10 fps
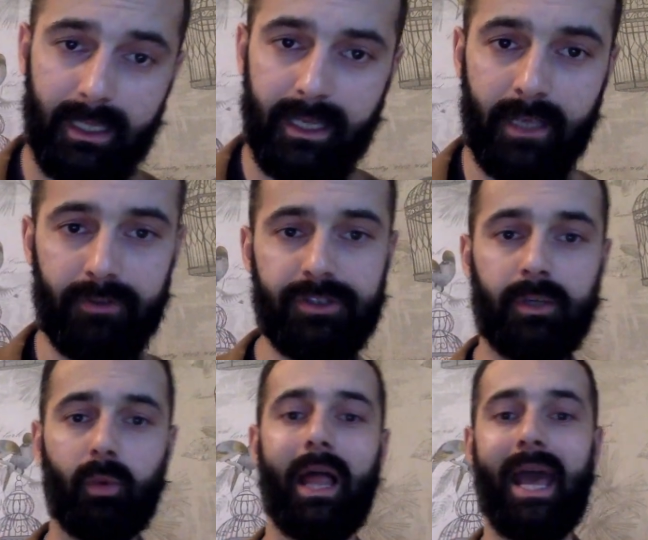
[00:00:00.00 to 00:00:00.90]
he or
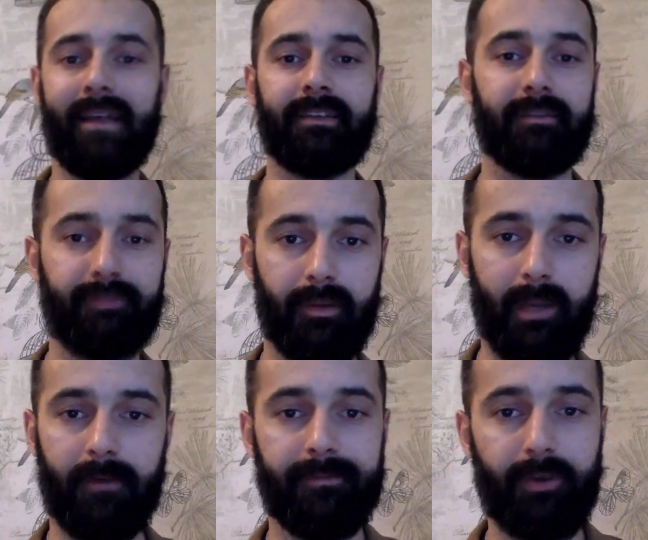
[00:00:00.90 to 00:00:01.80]
she will ask him
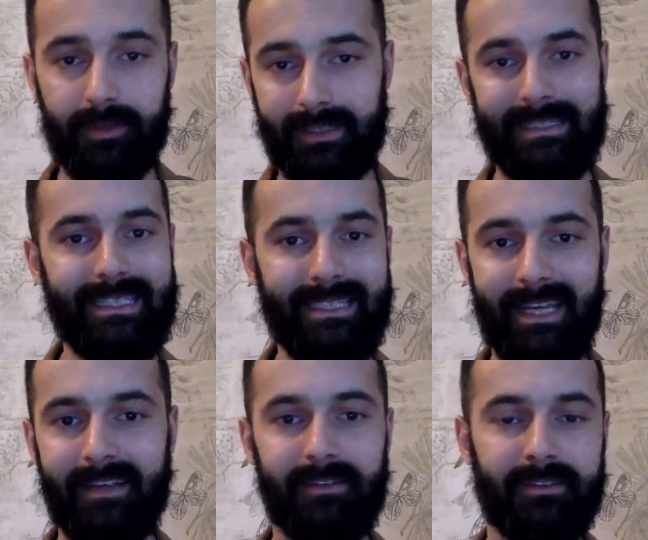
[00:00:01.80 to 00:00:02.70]
about further
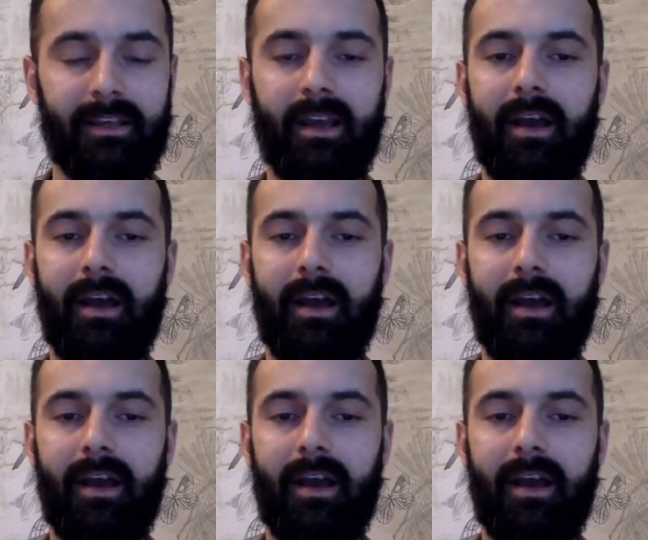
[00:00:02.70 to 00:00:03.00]
details